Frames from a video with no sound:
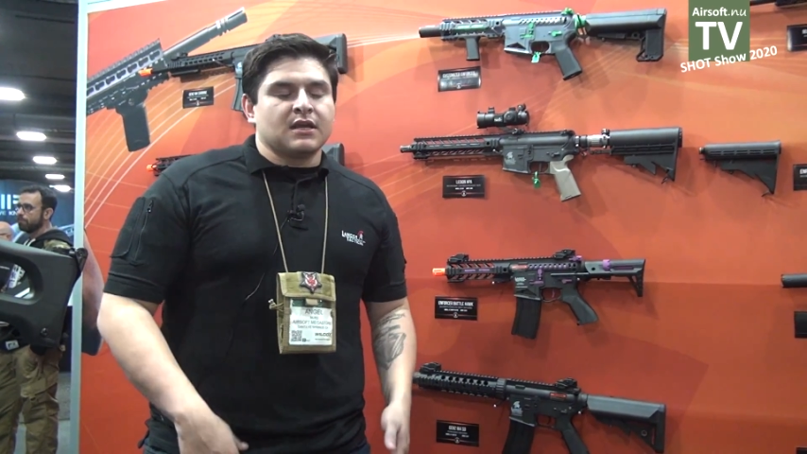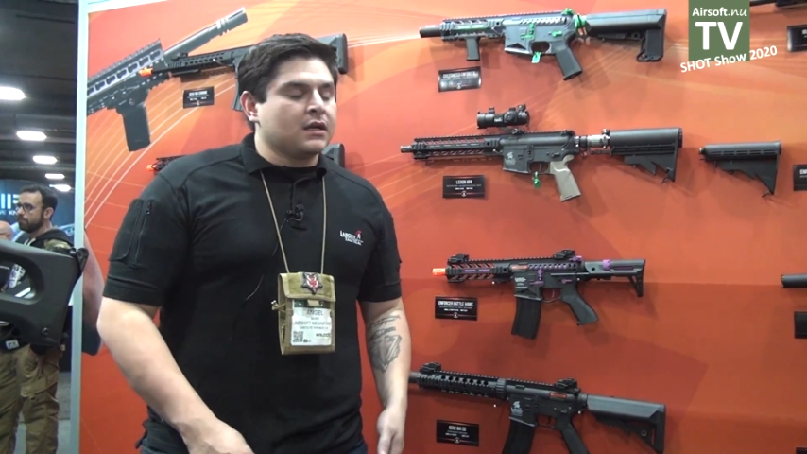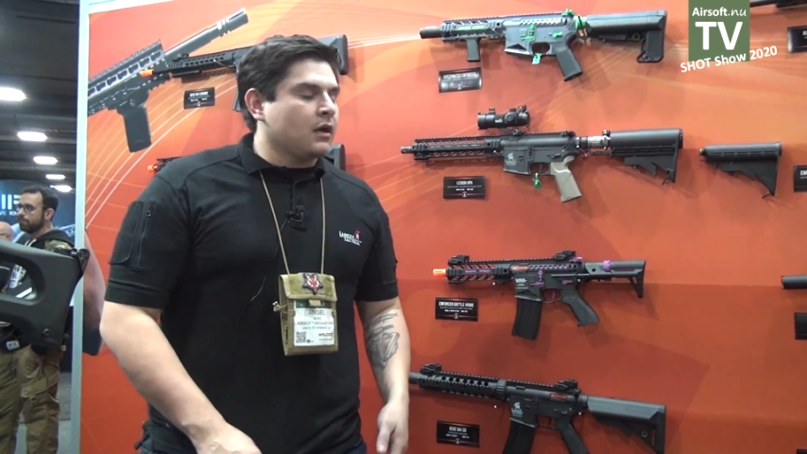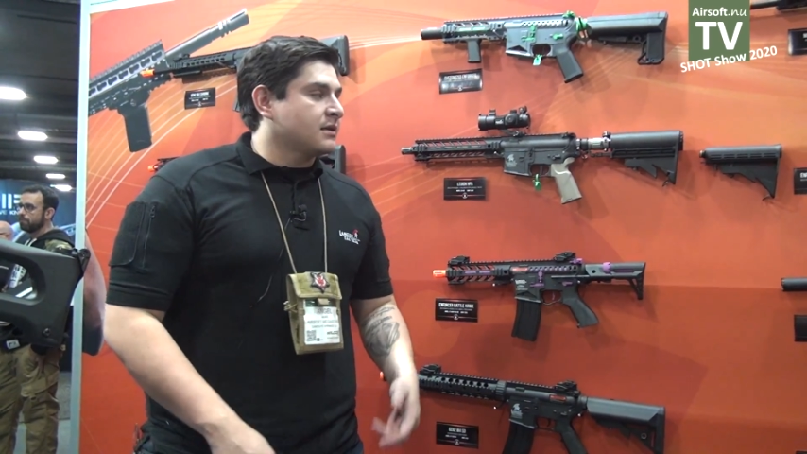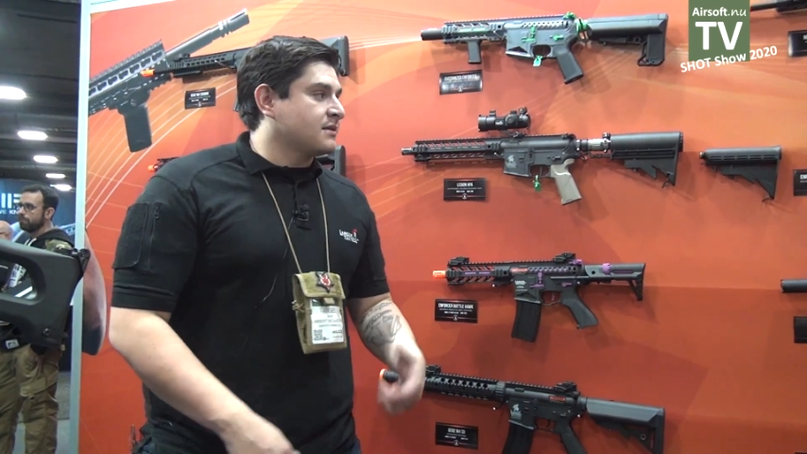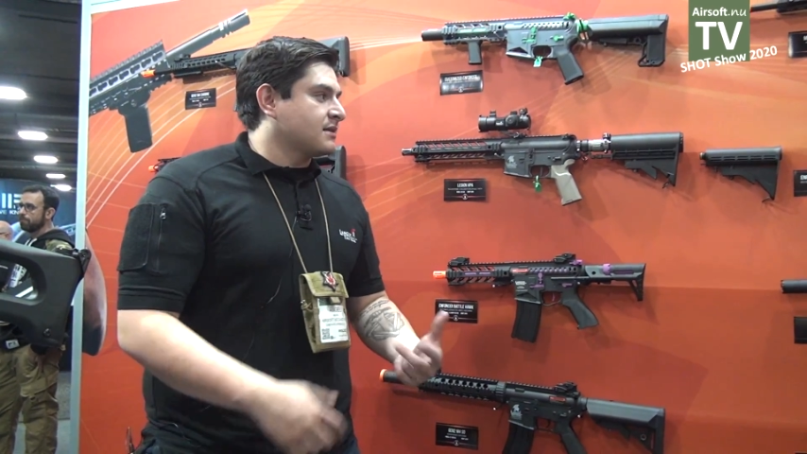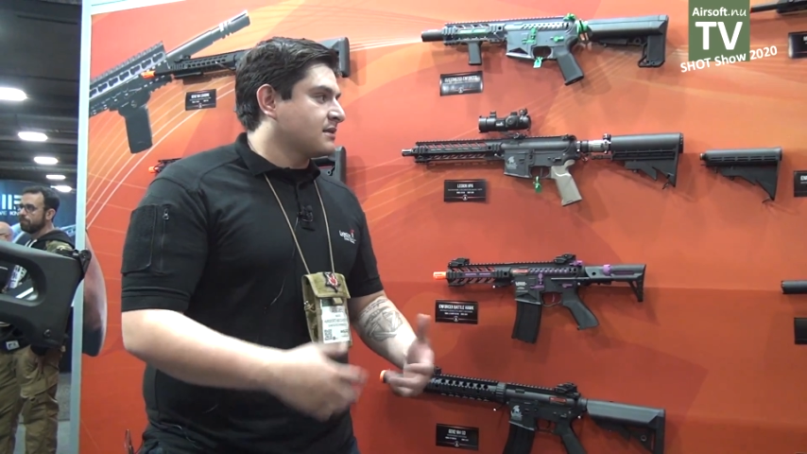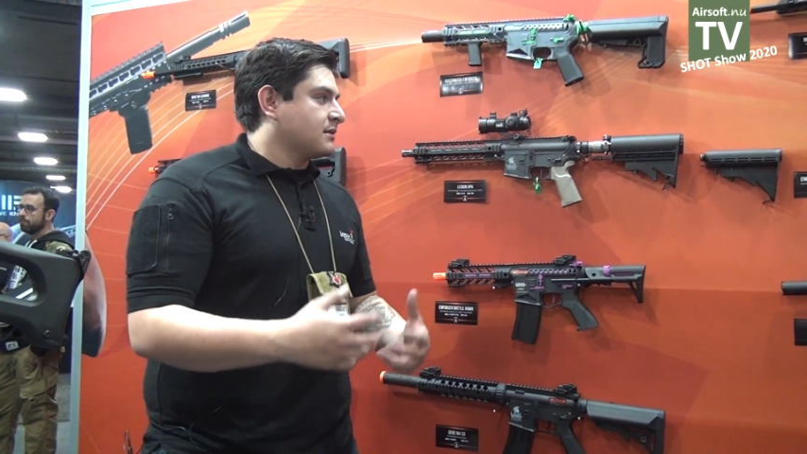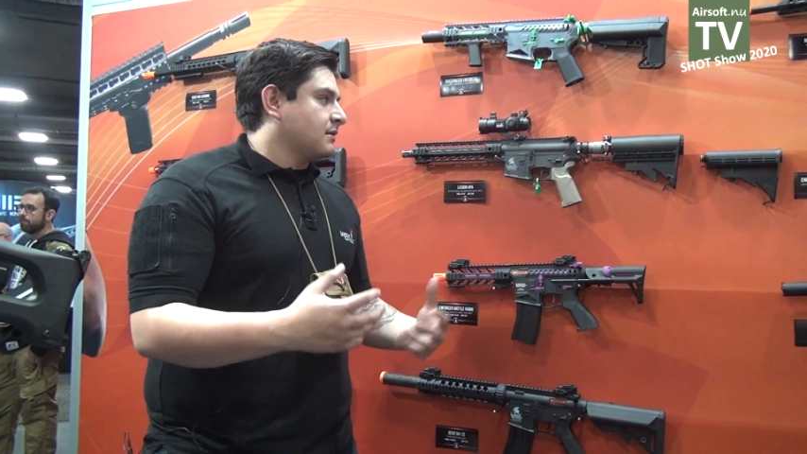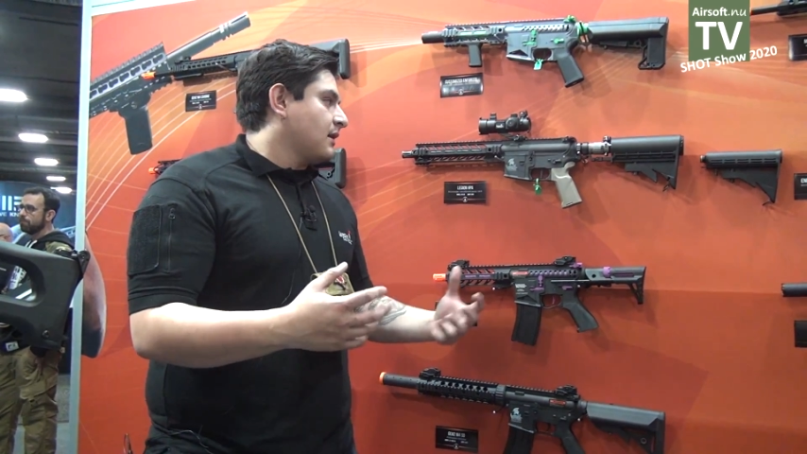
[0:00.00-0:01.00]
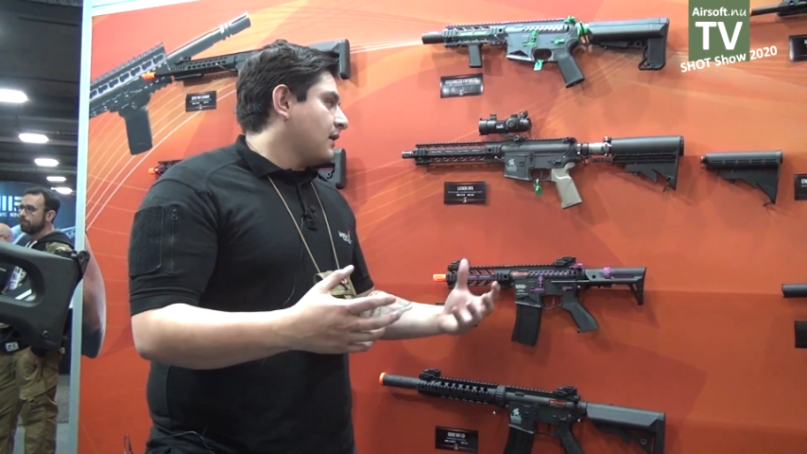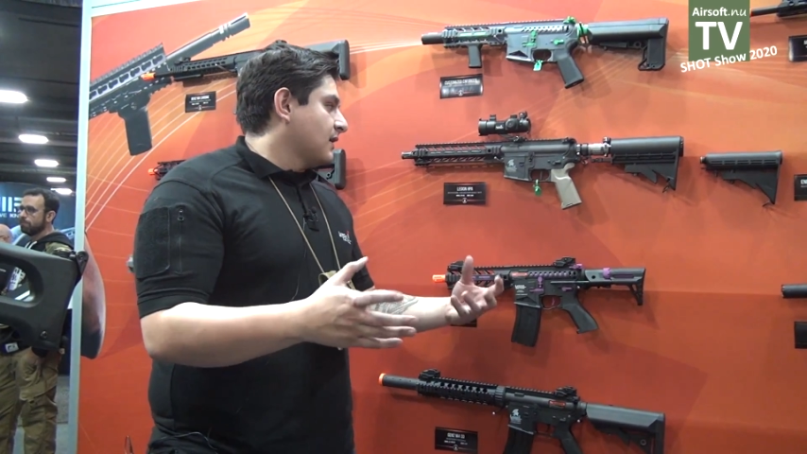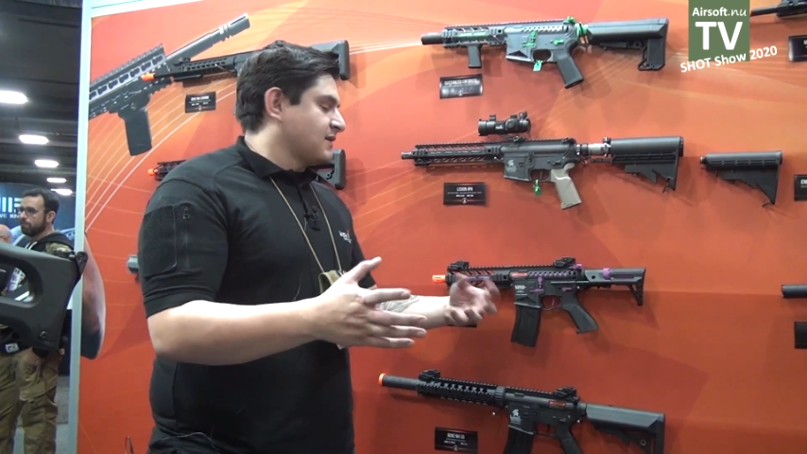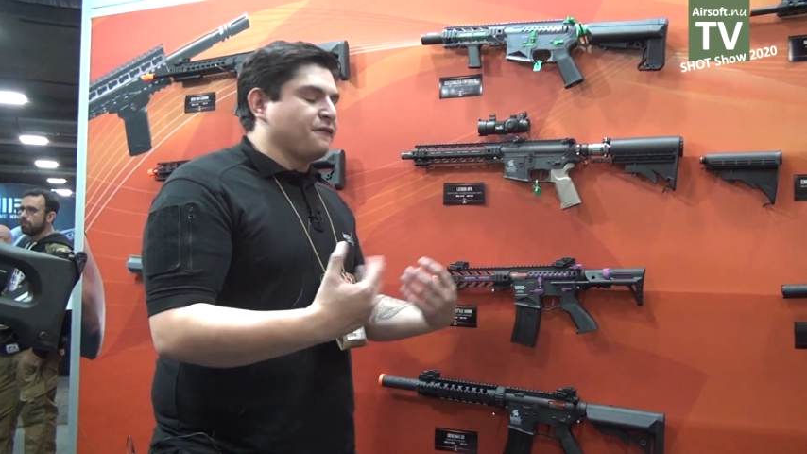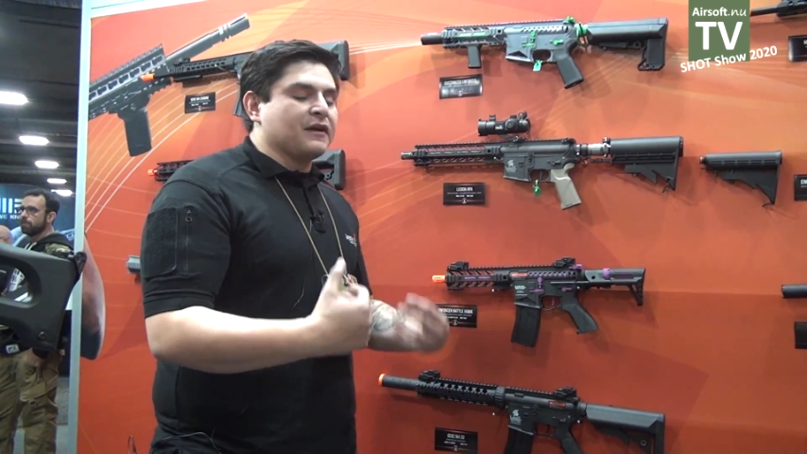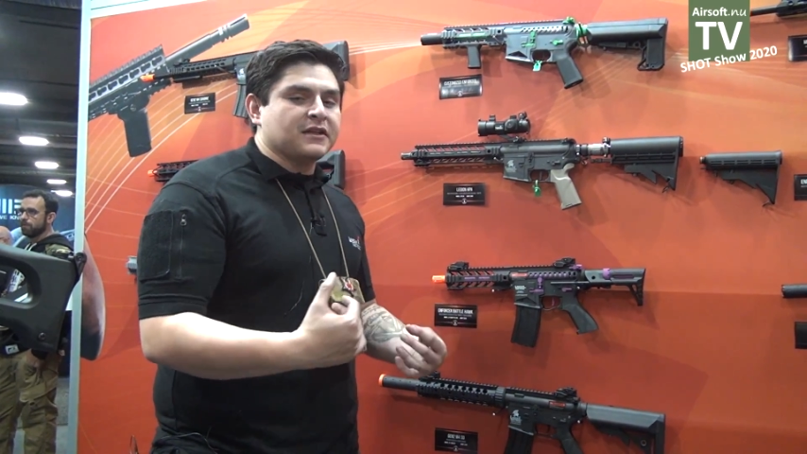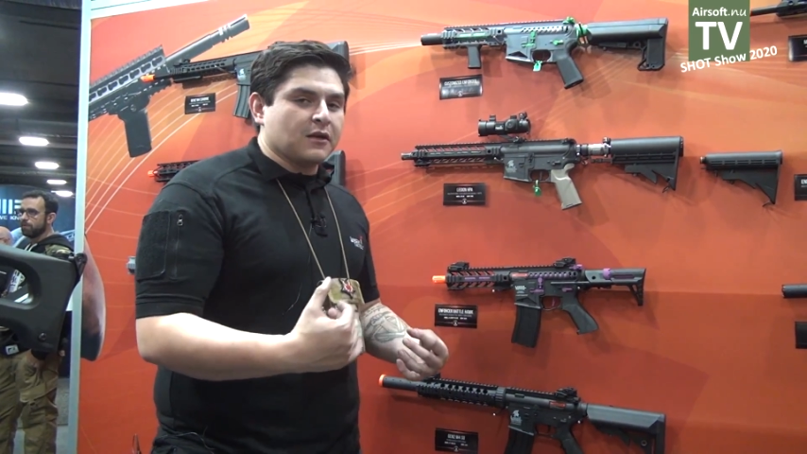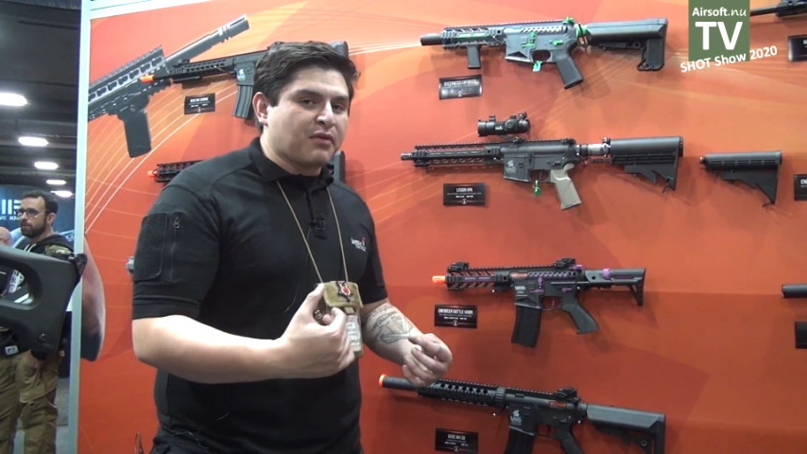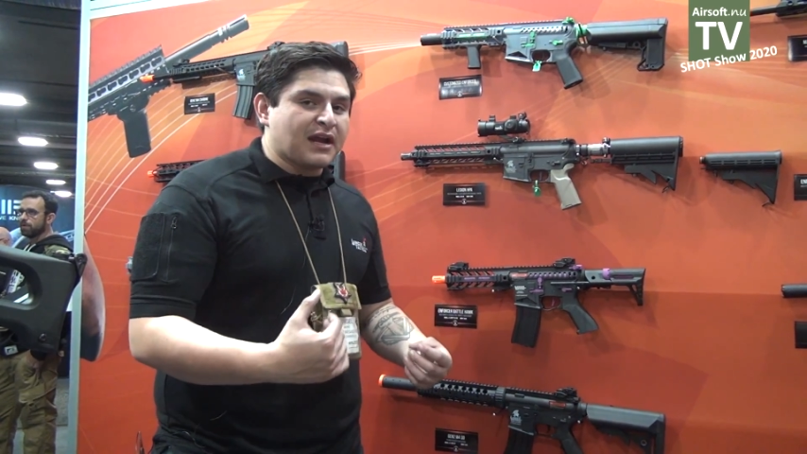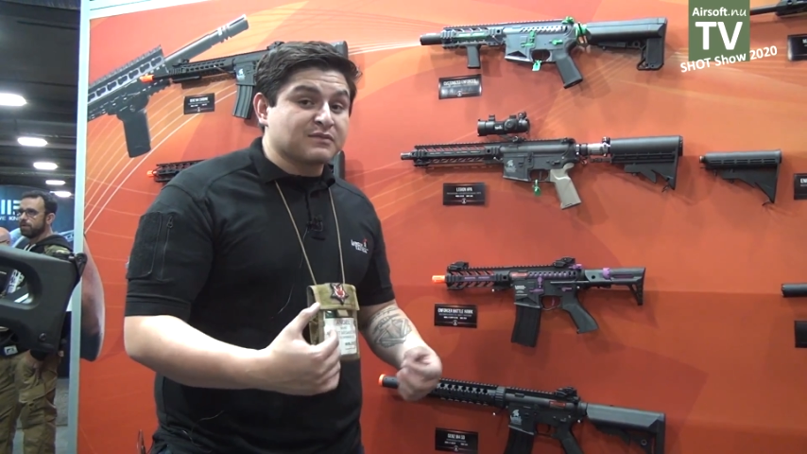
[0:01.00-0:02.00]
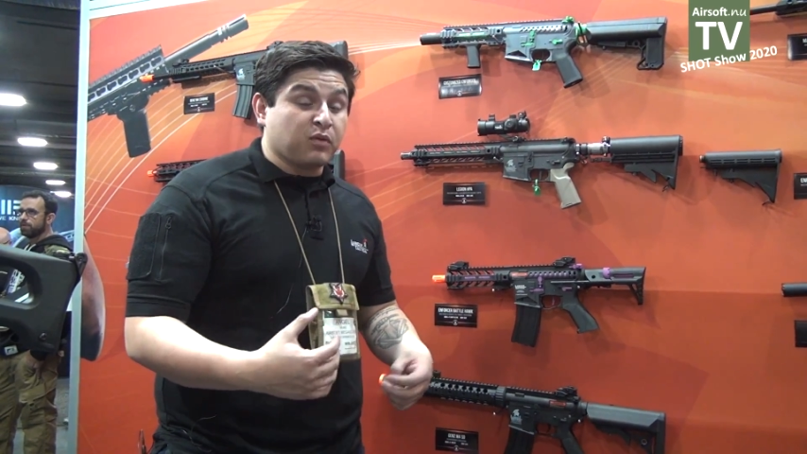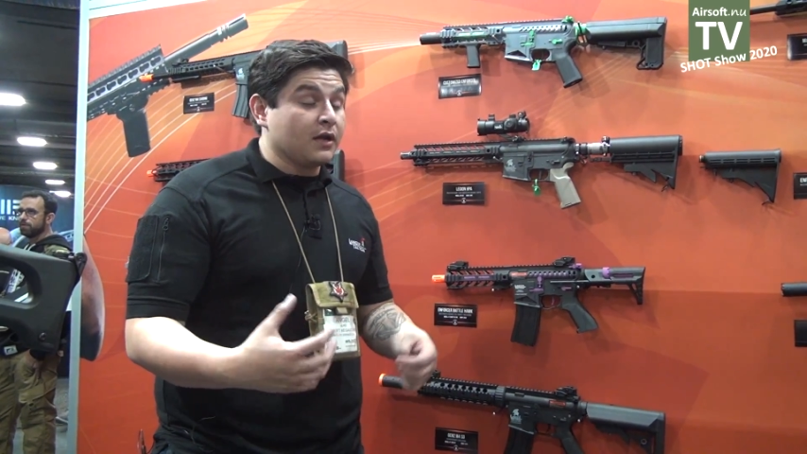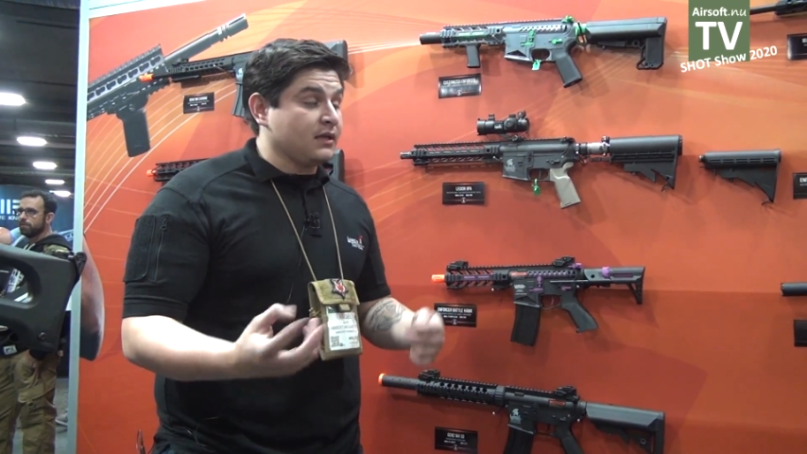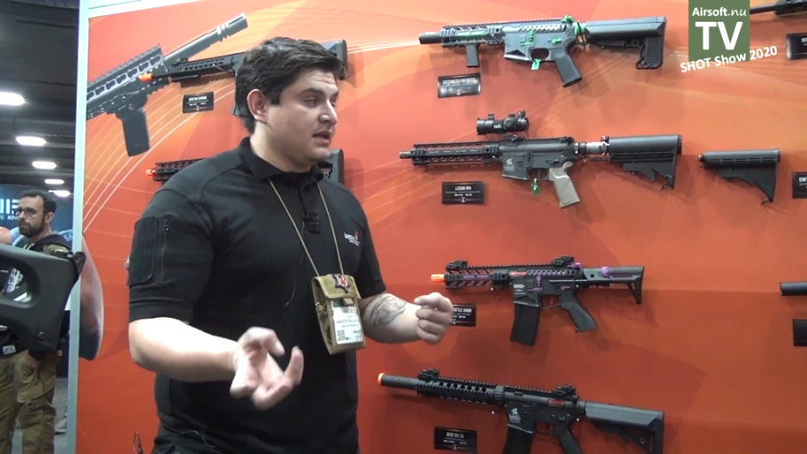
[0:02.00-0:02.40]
You know, it's a friendlier price point,